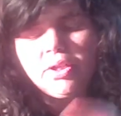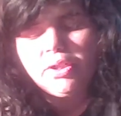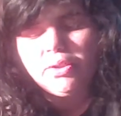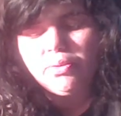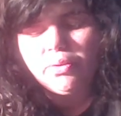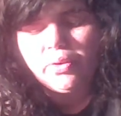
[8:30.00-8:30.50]

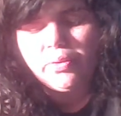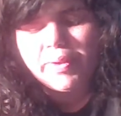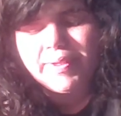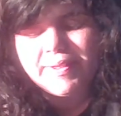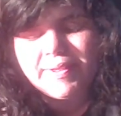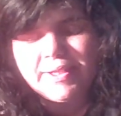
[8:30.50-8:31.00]
you'll
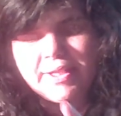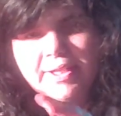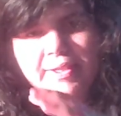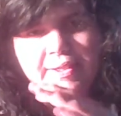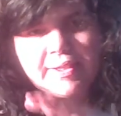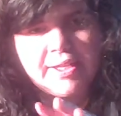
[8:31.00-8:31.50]
always
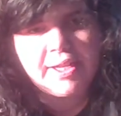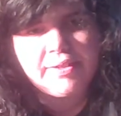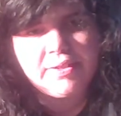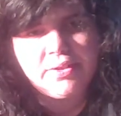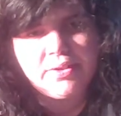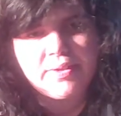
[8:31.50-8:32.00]
see
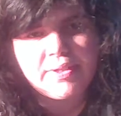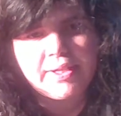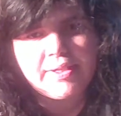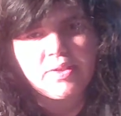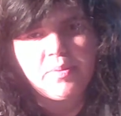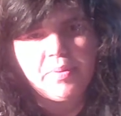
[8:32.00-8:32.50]
Celsius
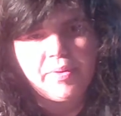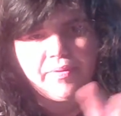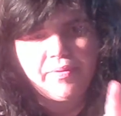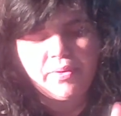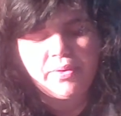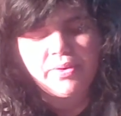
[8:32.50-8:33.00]
as the
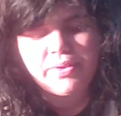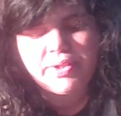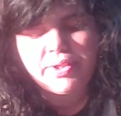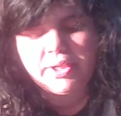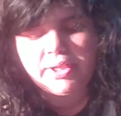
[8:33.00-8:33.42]
preferred